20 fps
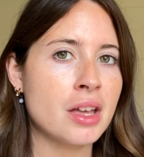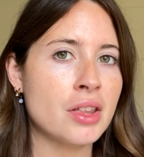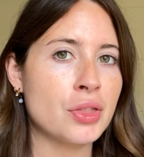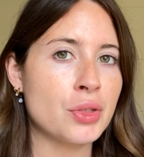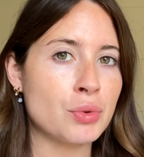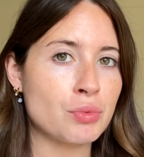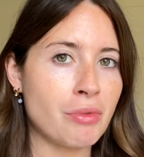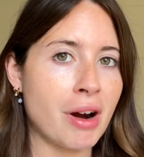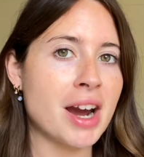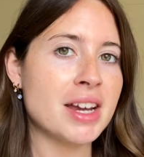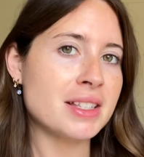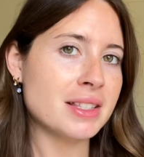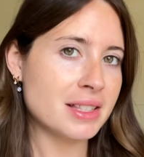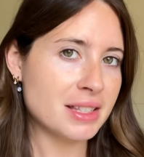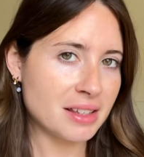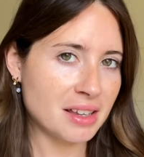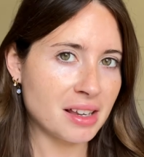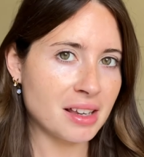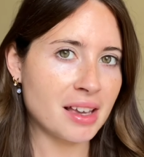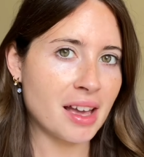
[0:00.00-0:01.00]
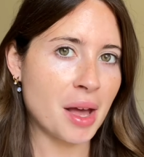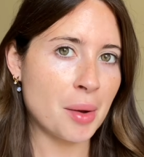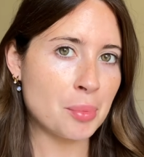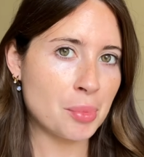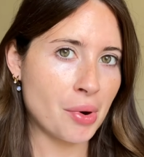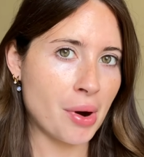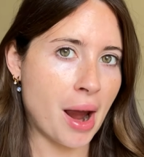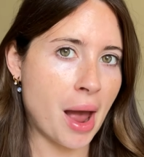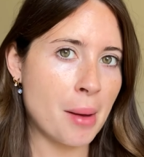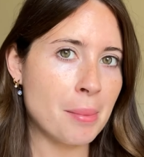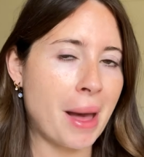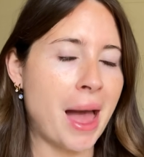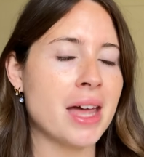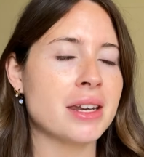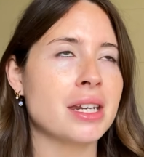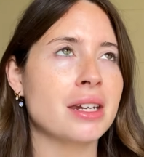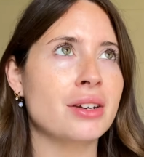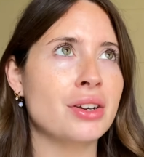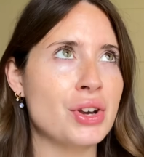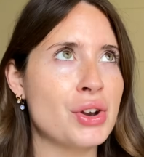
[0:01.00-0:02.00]
the right skincare prep
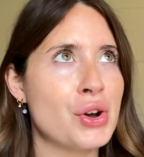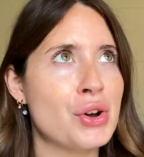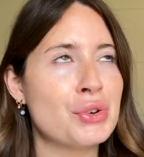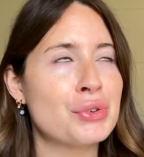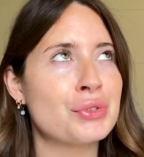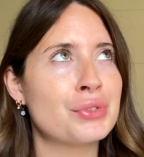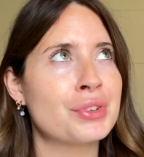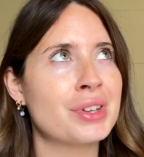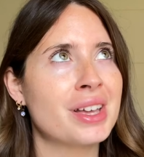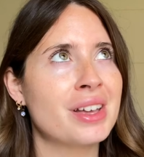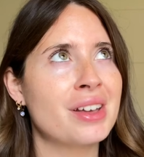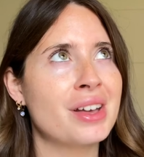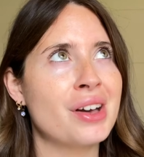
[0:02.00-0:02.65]
and enough